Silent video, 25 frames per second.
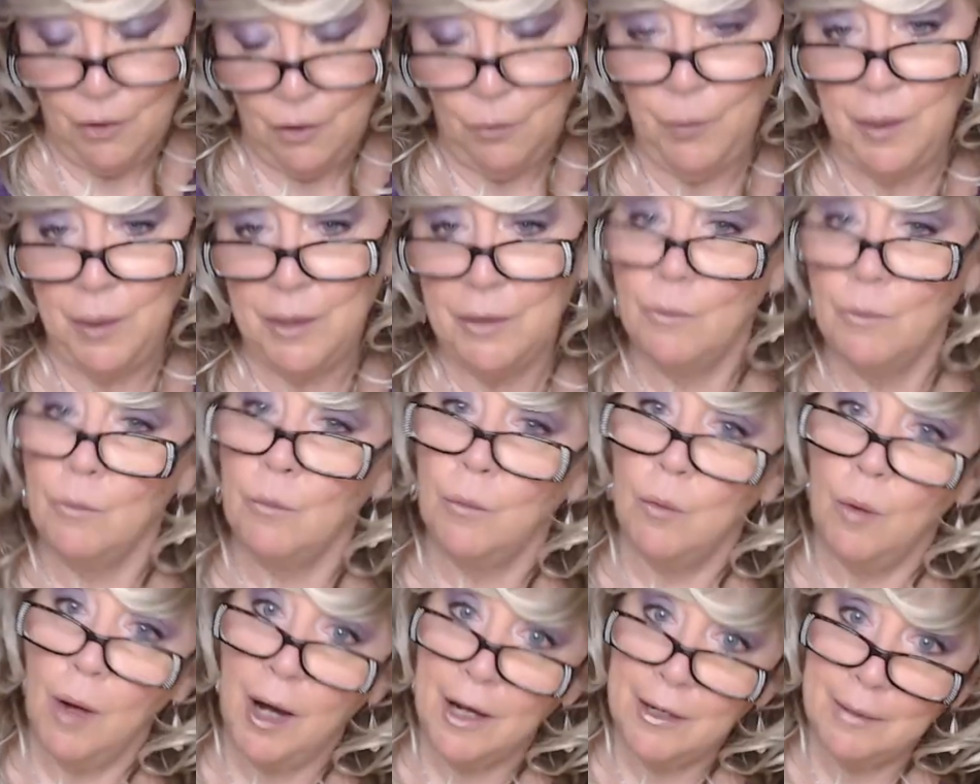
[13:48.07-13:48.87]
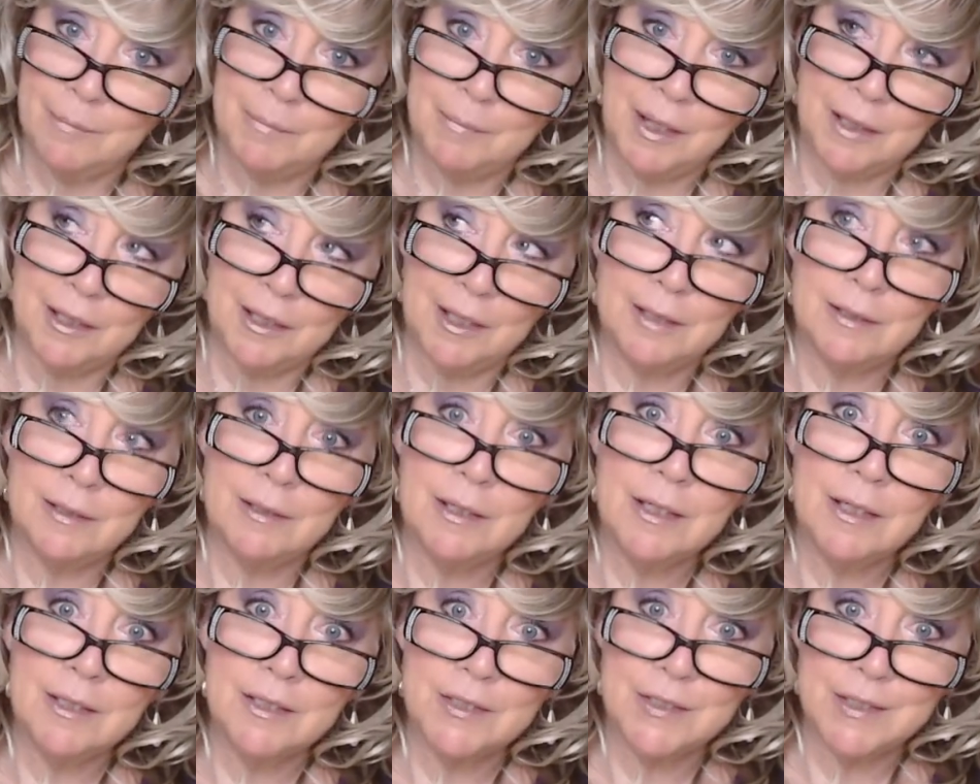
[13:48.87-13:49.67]
with watermelon
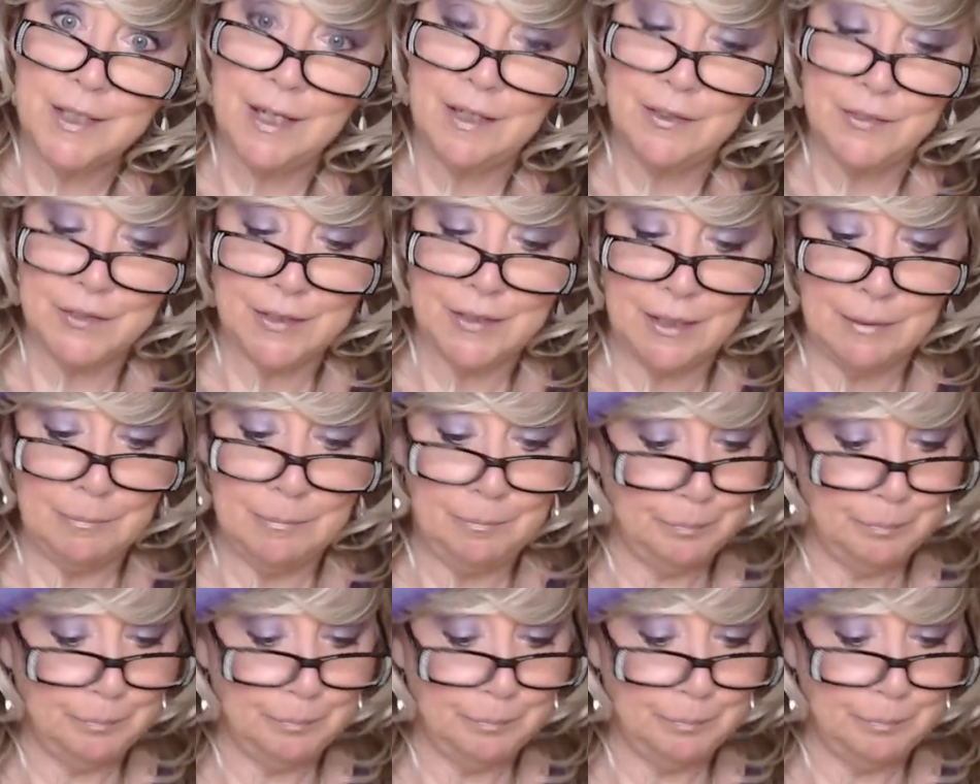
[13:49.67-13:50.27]
salsa.